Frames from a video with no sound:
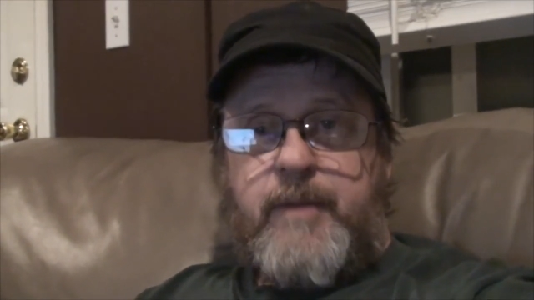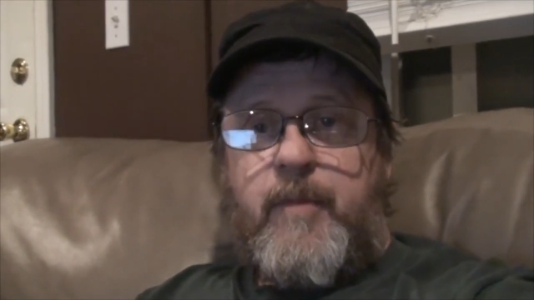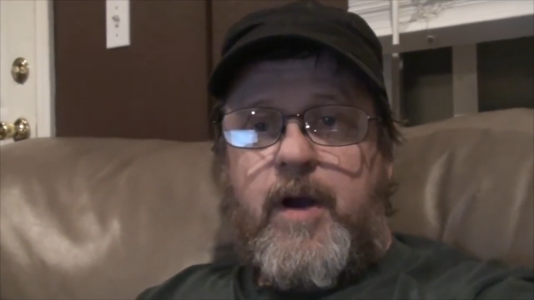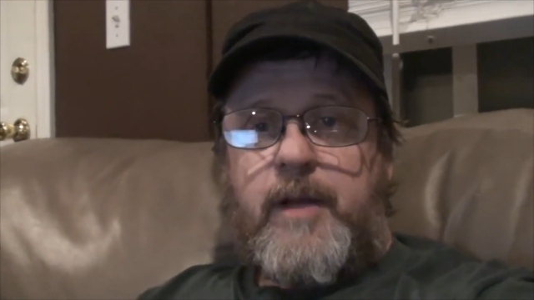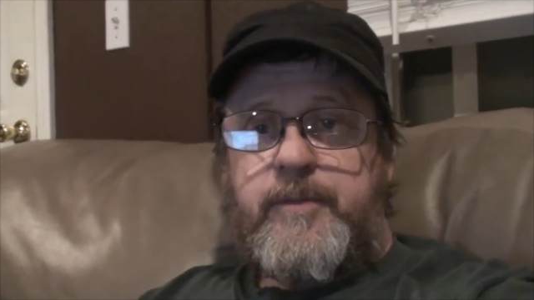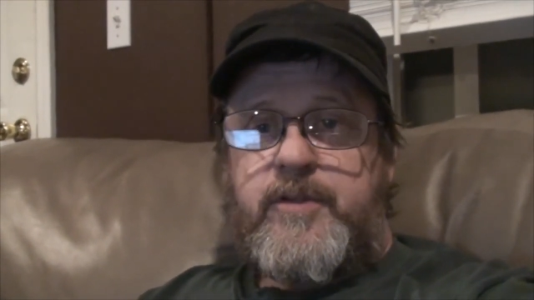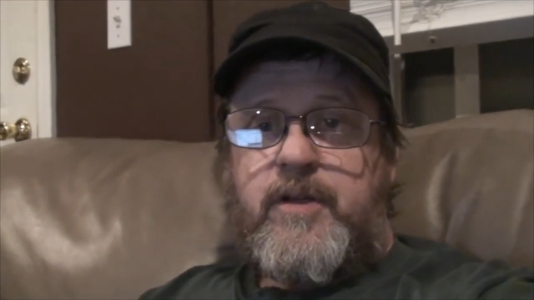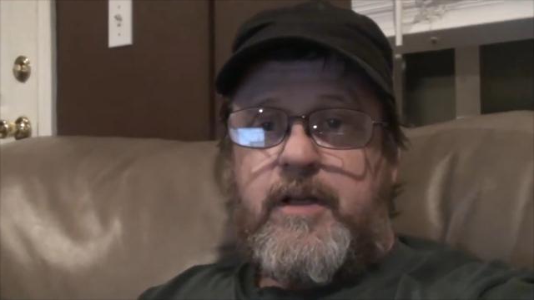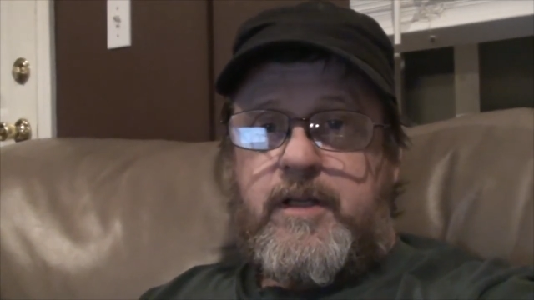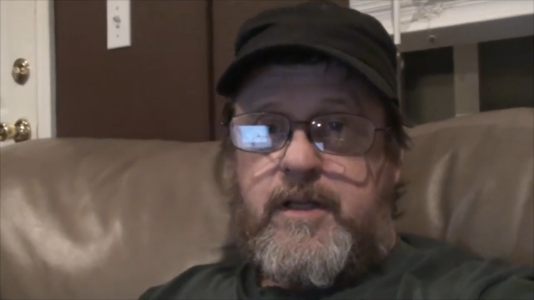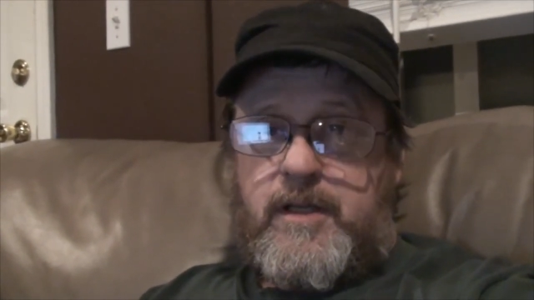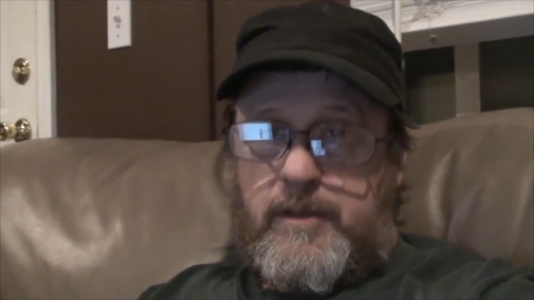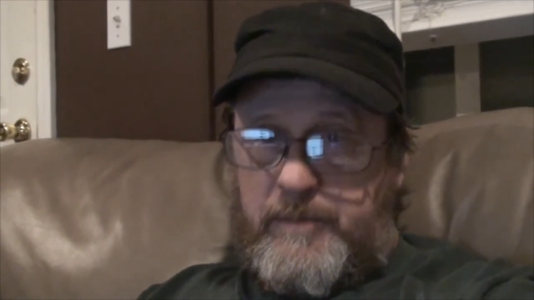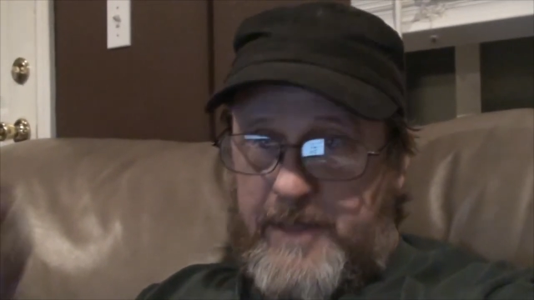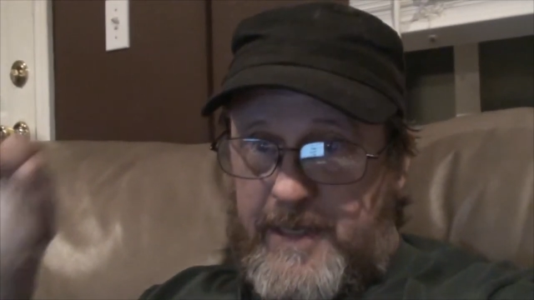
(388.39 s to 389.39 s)
mom's gonna
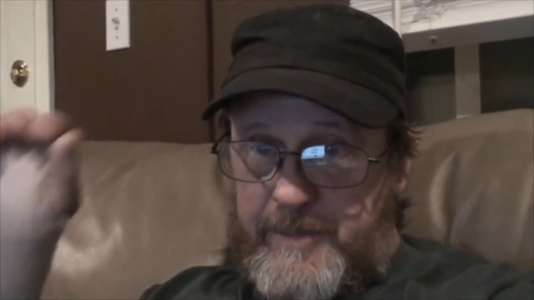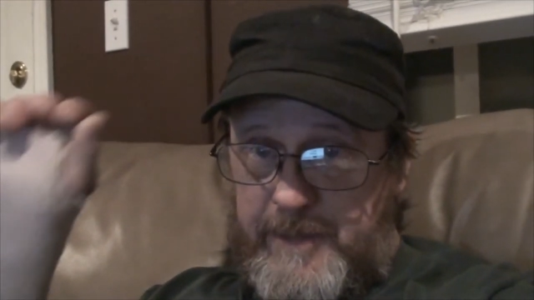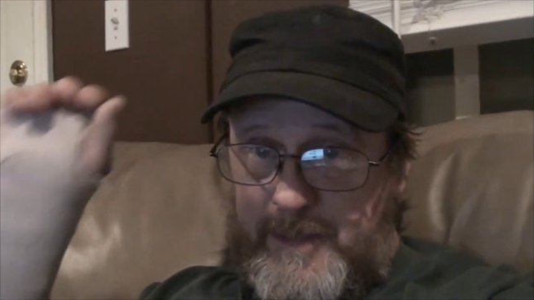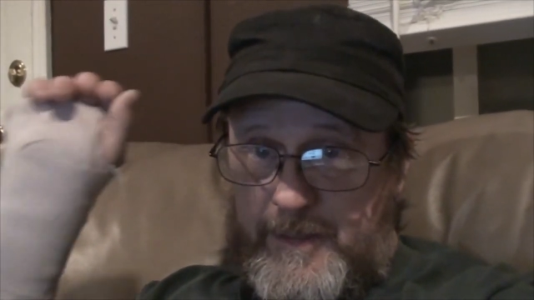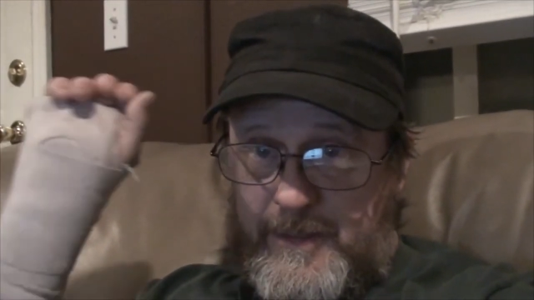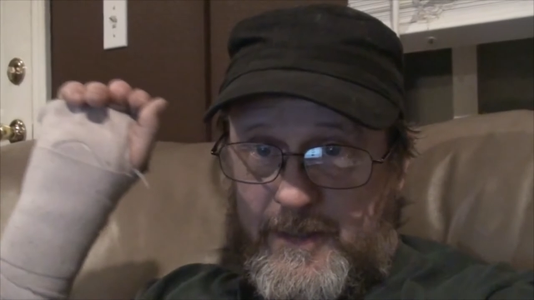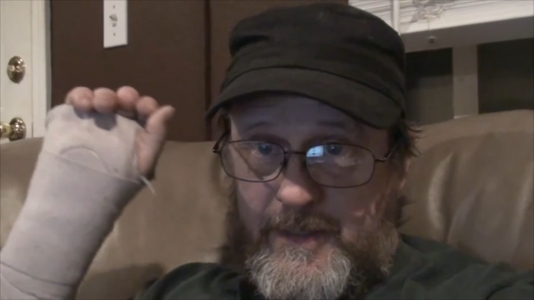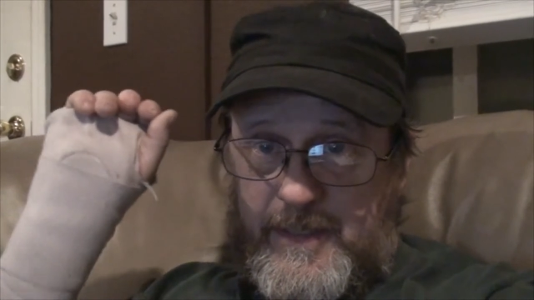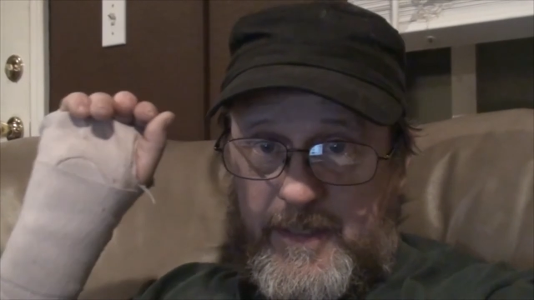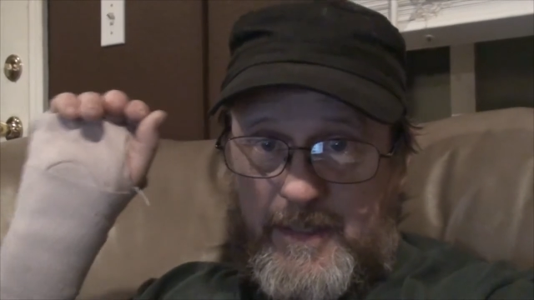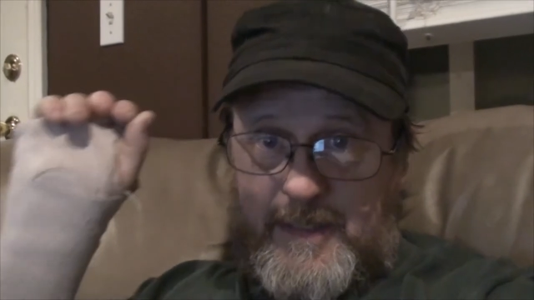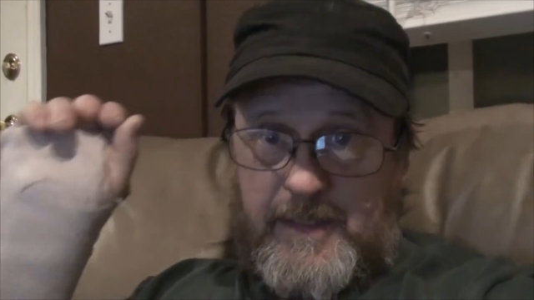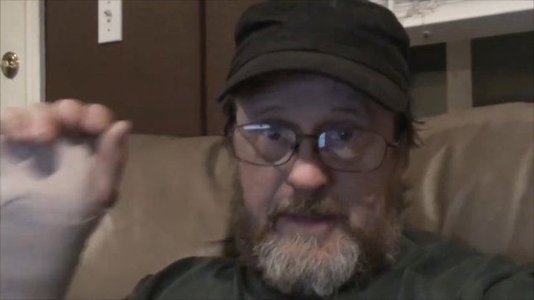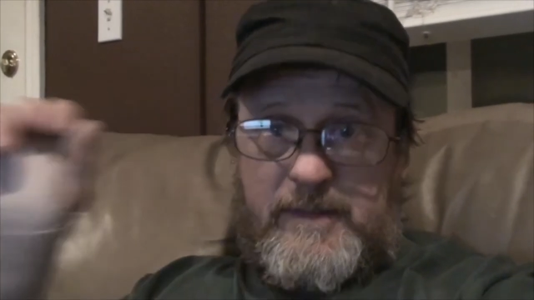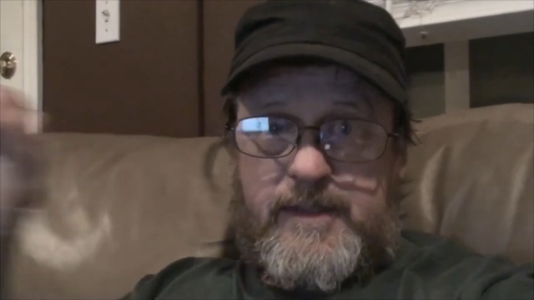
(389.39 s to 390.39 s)
come get me
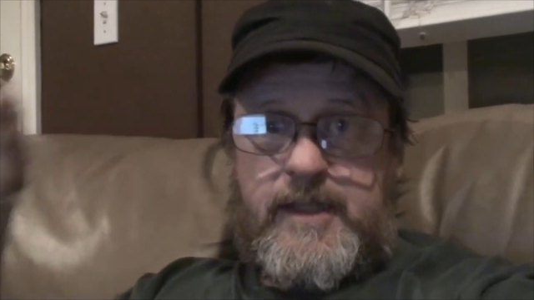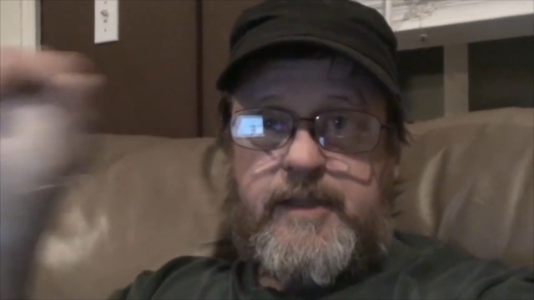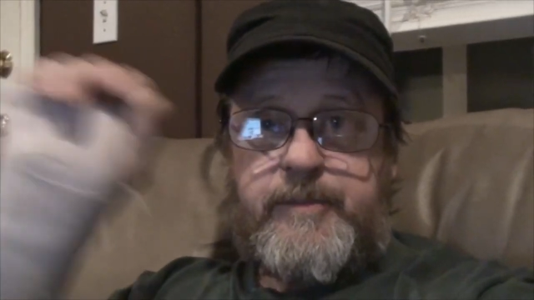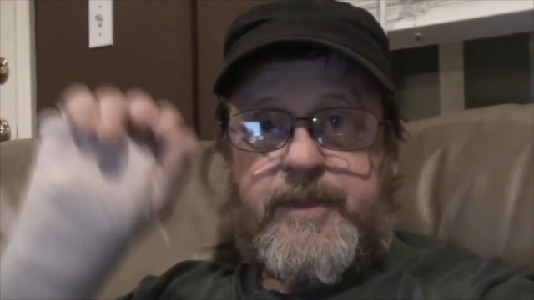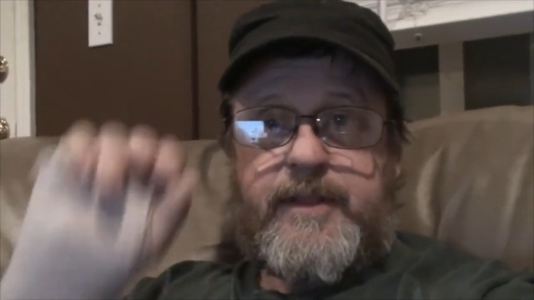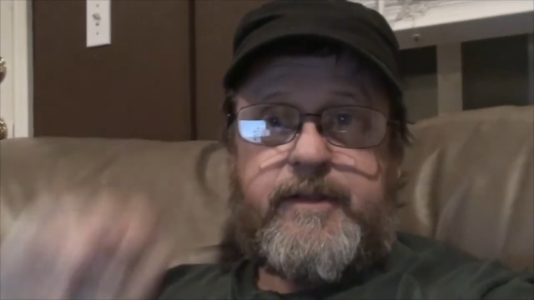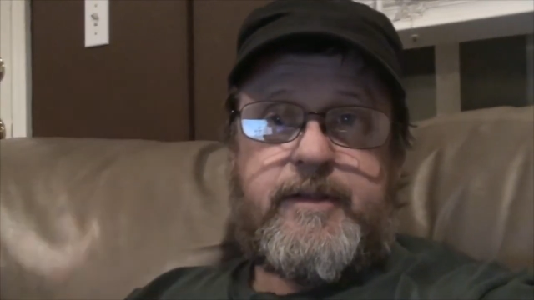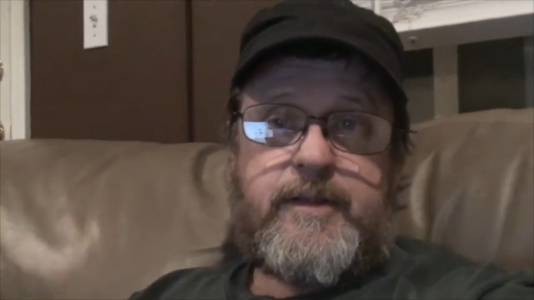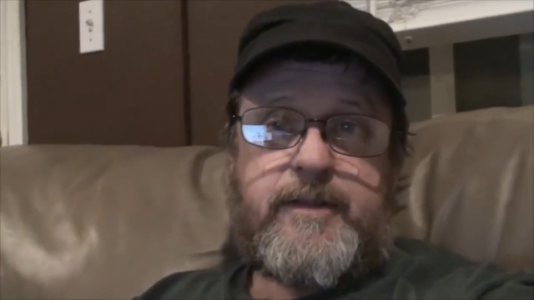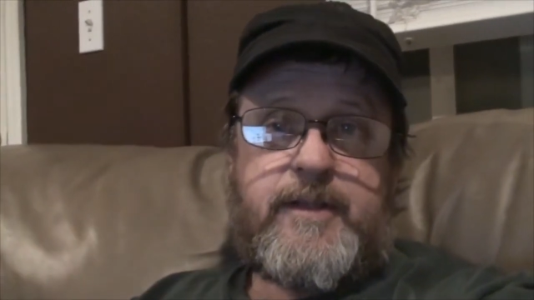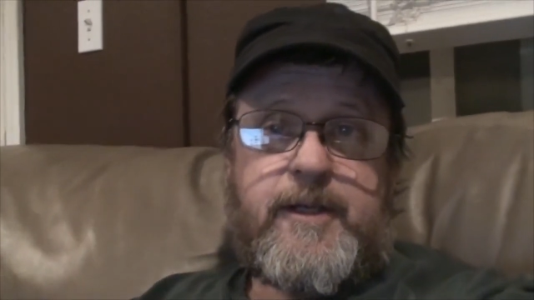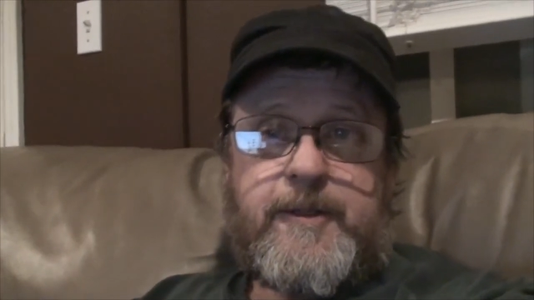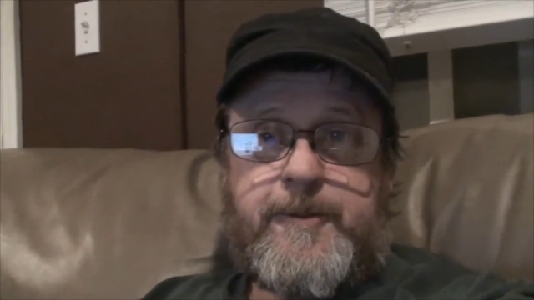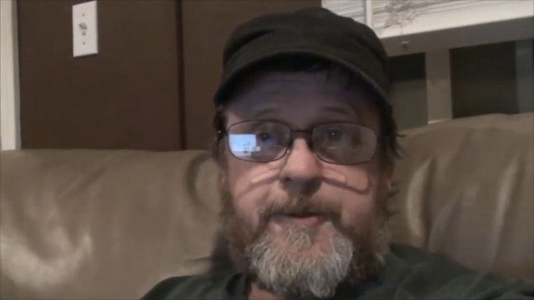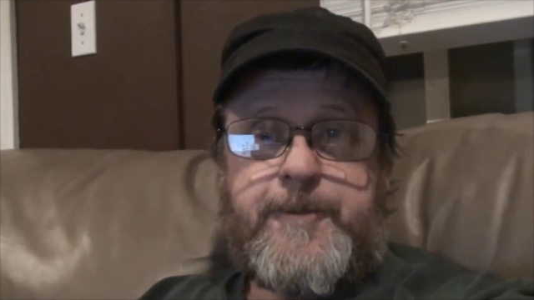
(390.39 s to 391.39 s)
and take me to the
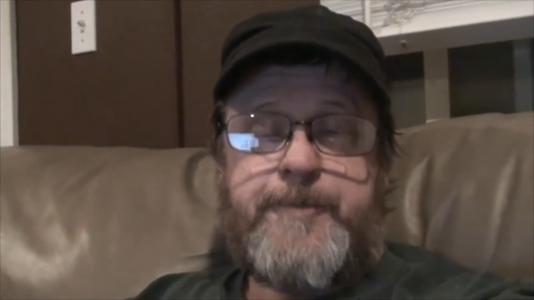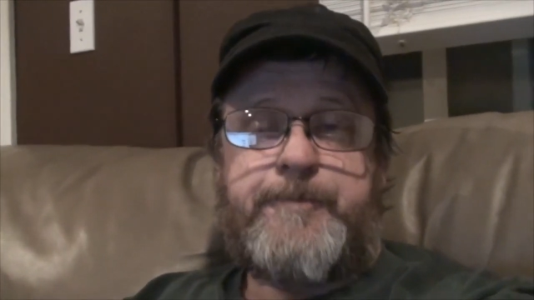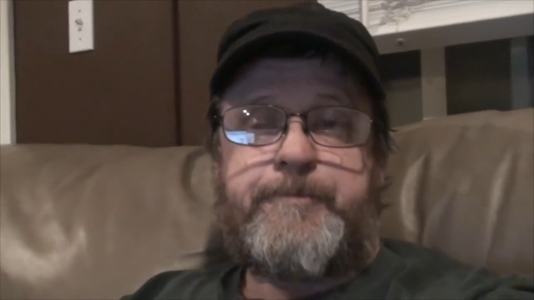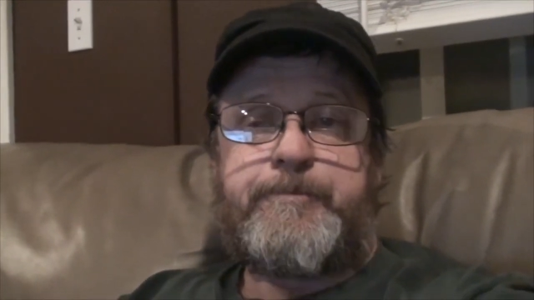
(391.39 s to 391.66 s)
doctor.